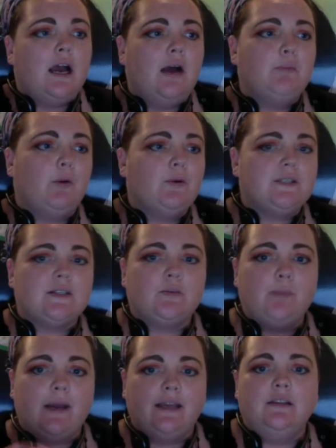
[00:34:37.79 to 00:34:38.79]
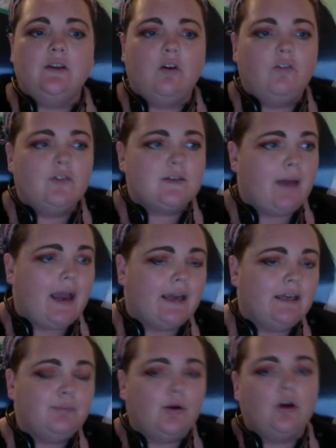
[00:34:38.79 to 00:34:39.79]
But we're still back at the office
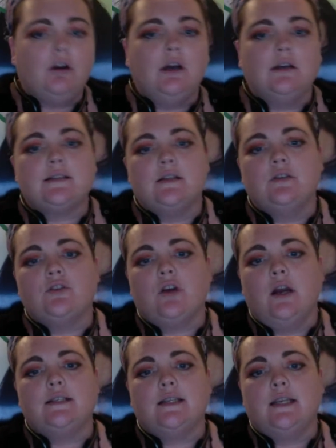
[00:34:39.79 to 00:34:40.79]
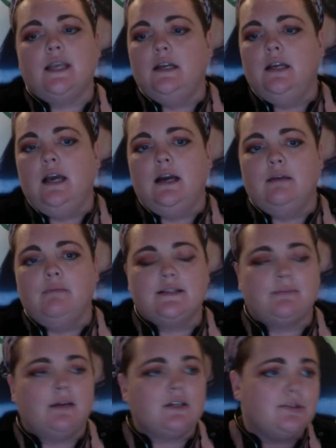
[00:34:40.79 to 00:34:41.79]
packing products and trying to get
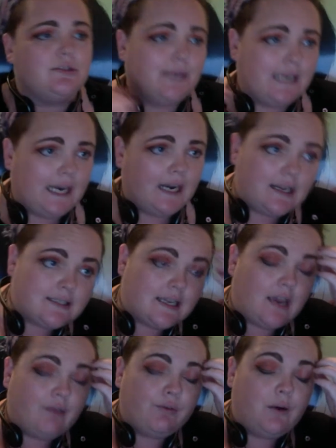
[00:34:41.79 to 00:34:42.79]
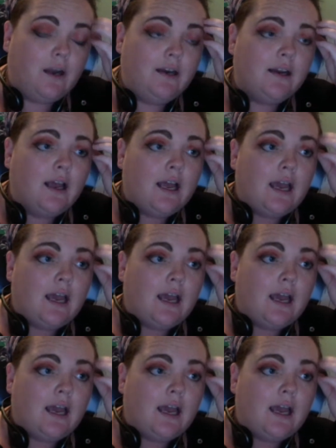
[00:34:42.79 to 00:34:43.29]
as much as we can out to everyone.